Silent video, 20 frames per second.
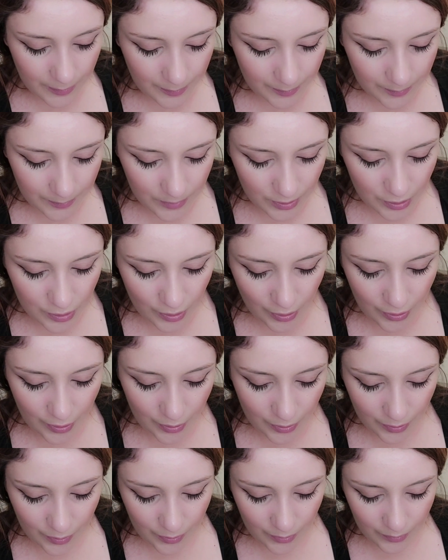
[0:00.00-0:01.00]

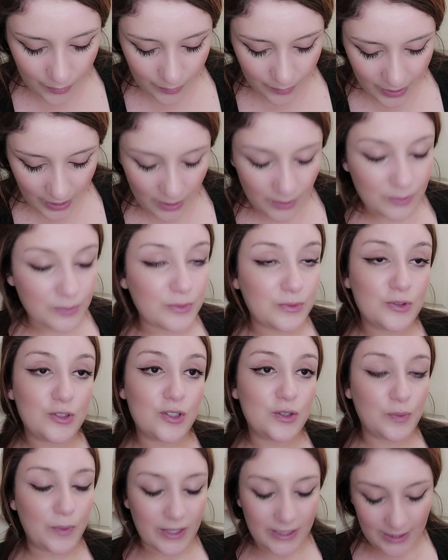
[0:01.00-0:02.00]
So yeah, we were just
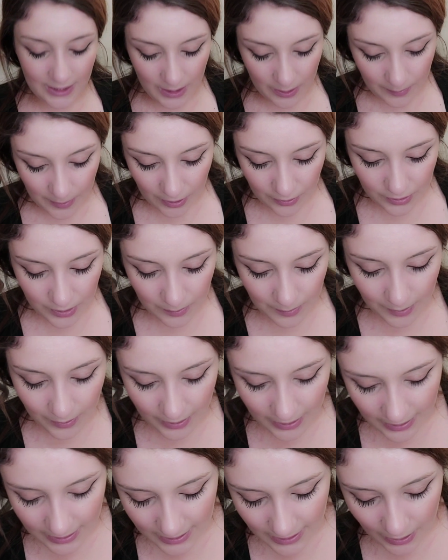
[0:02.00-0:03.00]
waiting about, to be
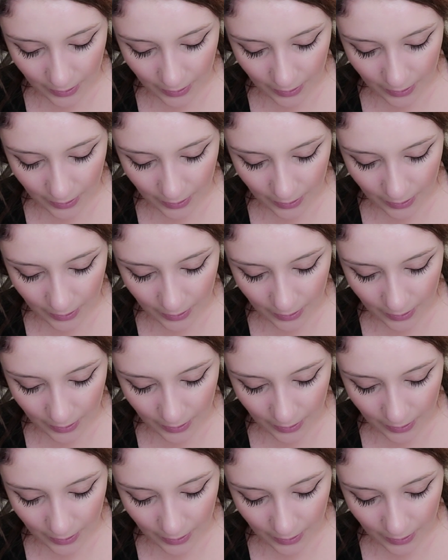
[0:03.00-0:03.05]
honest. Like